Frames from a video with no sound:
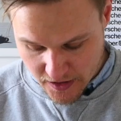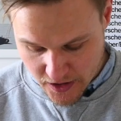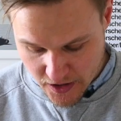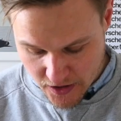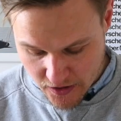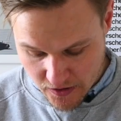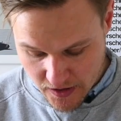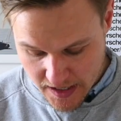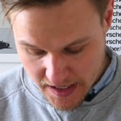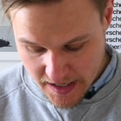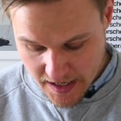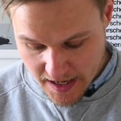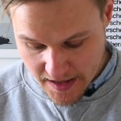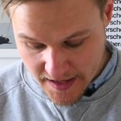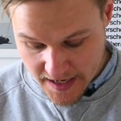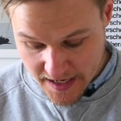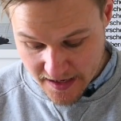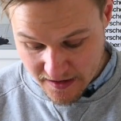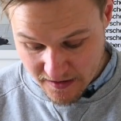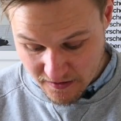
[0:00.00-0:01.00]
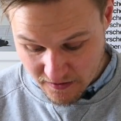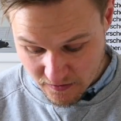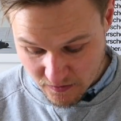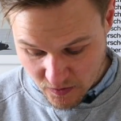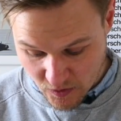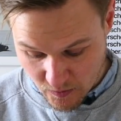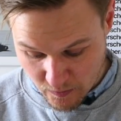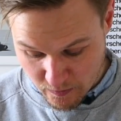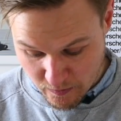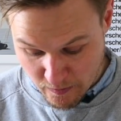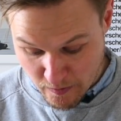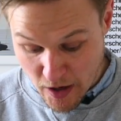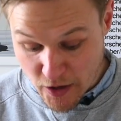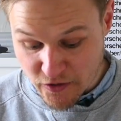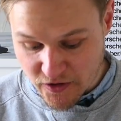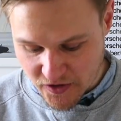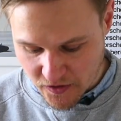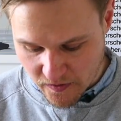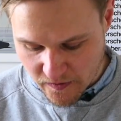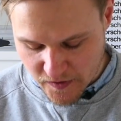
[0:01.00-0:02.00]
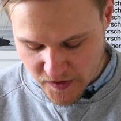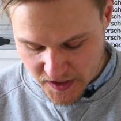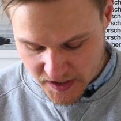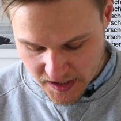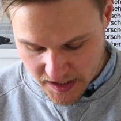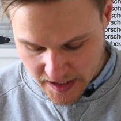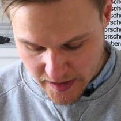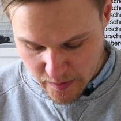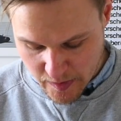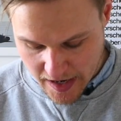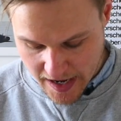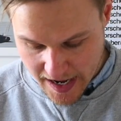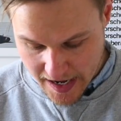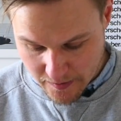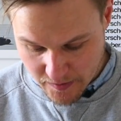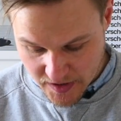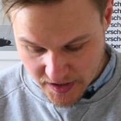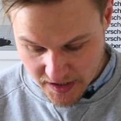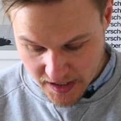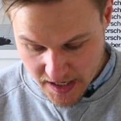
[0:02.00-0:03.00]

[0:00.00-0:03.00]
new, and then most obviously perhaps